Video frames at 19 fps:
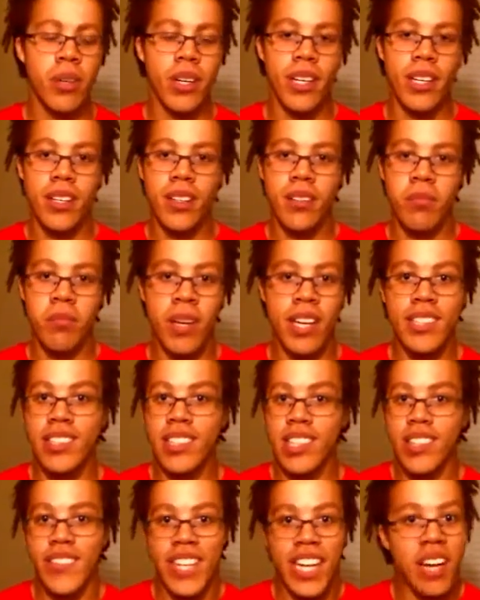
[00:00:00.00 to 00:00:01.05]
But
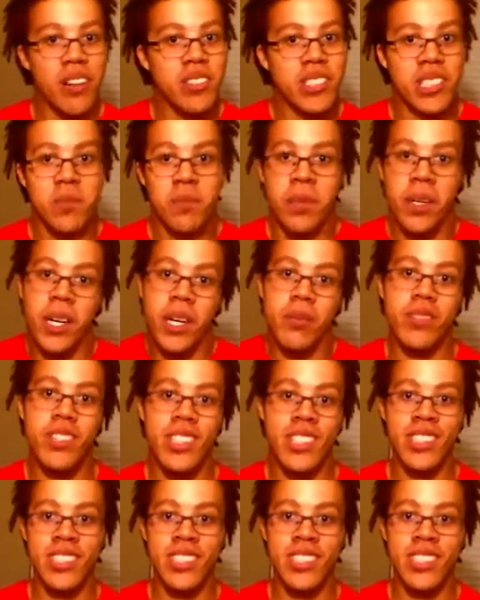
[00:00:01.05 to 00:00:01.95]
basically, man, I was just pumped.